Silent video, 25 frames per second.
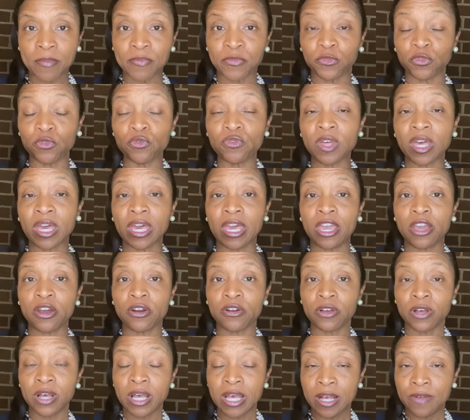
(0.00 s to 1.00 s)
through the
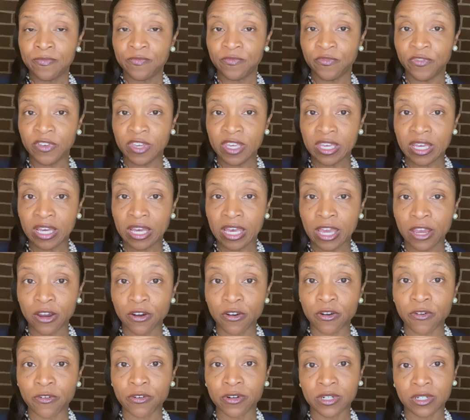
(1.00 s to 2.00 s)
air via
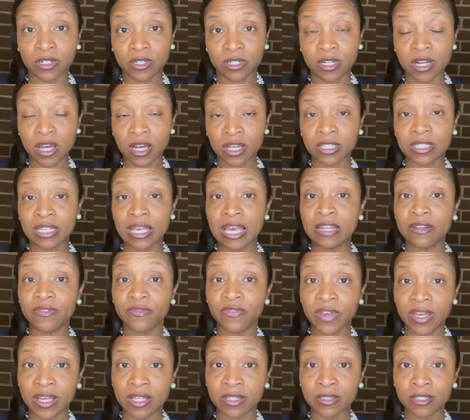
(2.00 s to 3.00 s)
air ducts and
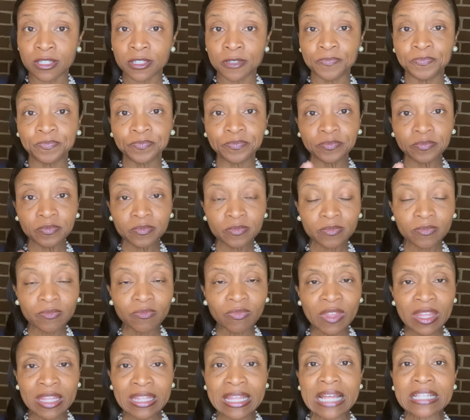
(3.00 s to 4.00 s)
vents.
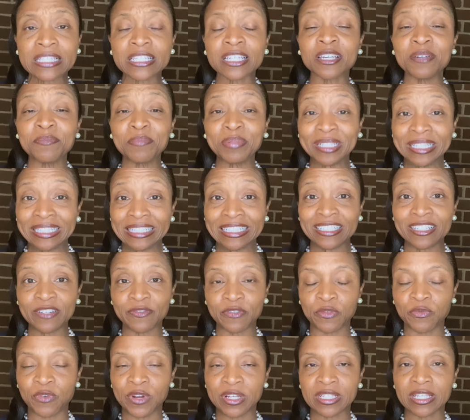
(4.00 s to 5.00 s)
That's a completely
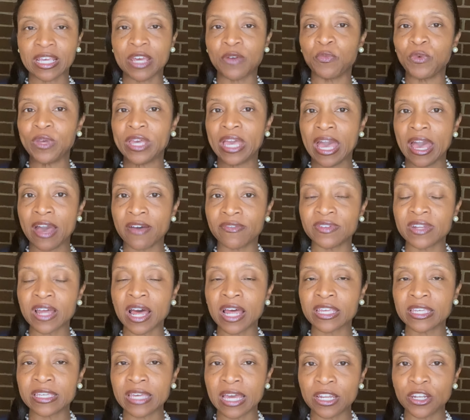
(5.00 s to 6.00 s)
different risk. And we have
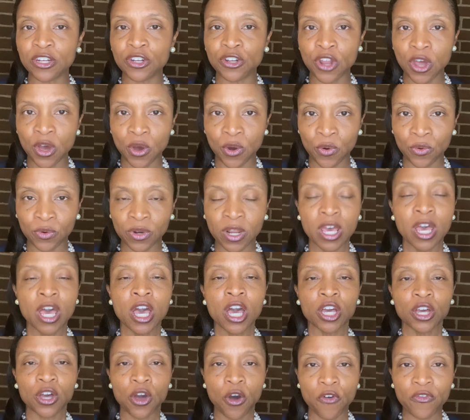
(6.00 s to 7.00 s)
not yet known
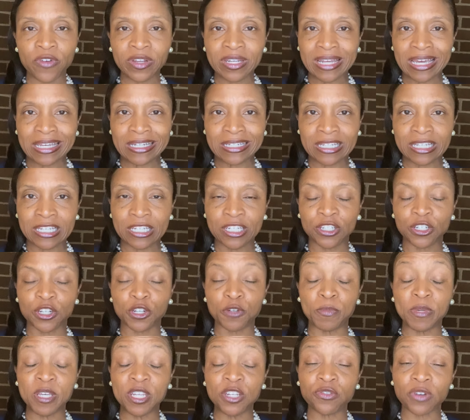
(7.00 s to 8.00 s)
COVID-19 to
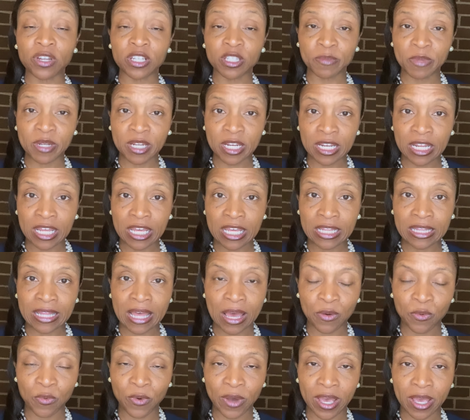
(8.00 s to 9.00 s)
be transmitted in
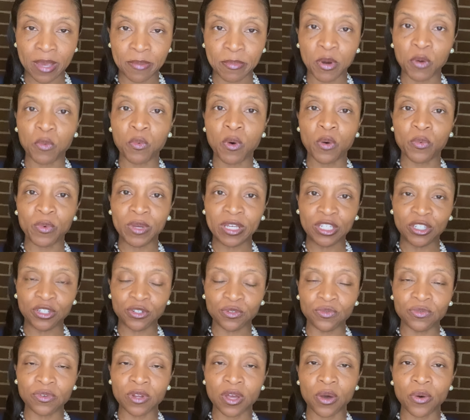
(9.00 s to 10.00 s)
that way. But what we
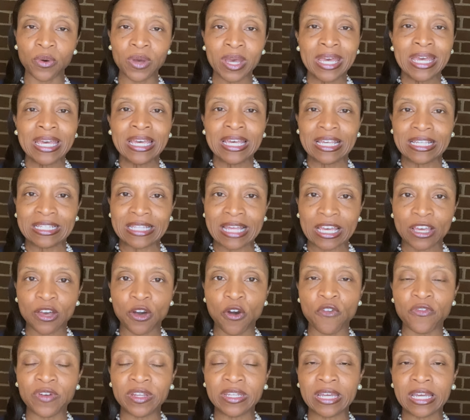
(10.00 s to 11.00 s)
do know is that
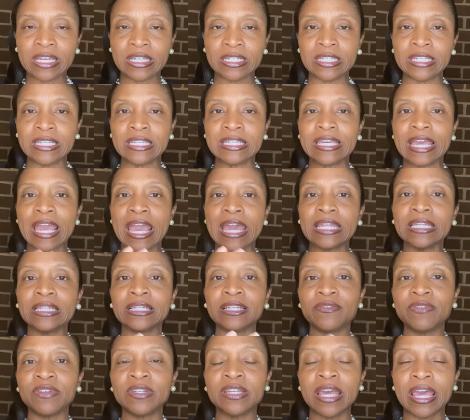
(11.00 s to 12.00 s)
COVID-19 can
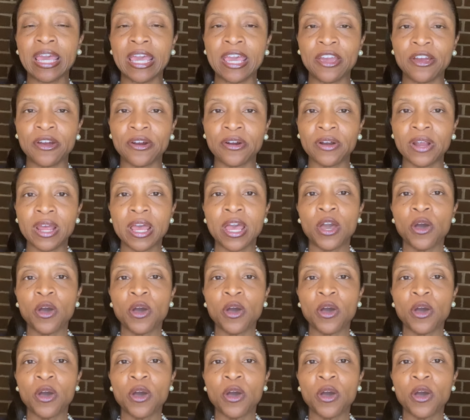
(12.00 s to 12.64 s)
live in air